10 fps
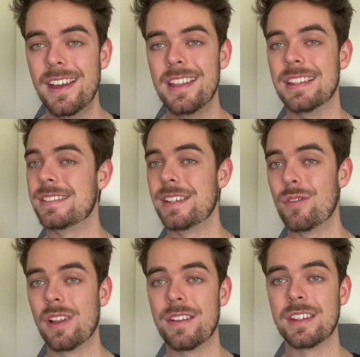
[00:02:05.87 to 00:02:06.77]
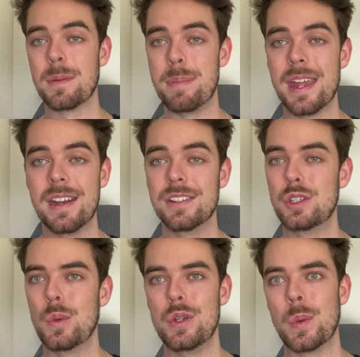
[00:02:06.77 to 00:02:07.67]
There's several other competitors
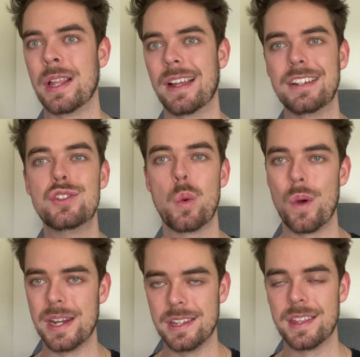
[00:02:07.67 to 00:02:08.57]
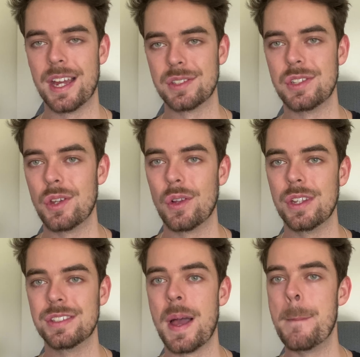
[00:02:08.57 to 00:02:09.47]
who are doing like
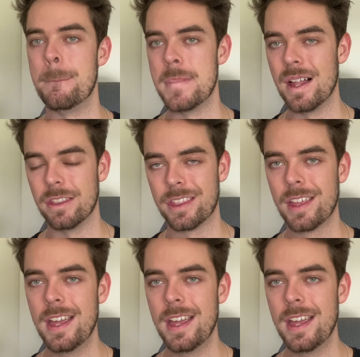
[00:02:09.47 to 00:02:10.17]
$20,000 a month